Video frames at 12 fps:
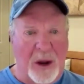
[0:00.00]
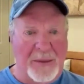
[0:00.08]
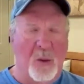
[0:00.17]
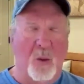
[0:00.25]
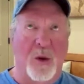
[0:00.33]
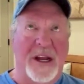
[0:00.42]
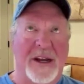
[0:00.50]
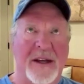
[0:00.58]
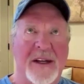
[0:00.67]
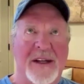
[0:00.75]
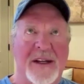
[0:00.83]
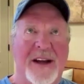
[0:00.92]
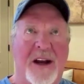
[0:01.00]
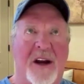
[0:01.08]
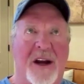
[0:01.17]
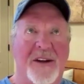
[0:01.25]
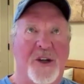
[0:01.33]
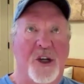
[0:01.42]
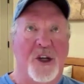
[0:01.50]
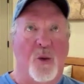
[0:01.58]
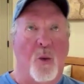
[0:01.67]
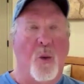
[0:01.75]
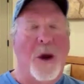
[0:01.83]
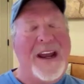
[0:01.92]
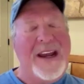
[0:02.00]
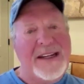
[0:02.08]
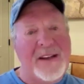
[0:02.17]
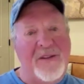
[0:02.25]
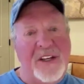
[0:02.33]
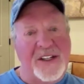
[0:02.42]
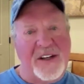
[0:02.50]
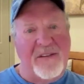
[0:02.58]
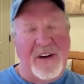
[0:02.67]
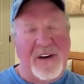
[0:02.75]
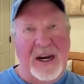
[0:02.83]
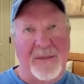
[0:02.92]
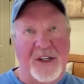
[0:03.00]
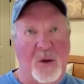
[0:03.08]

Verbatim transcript: I mean, when uh, do you wait in this environment?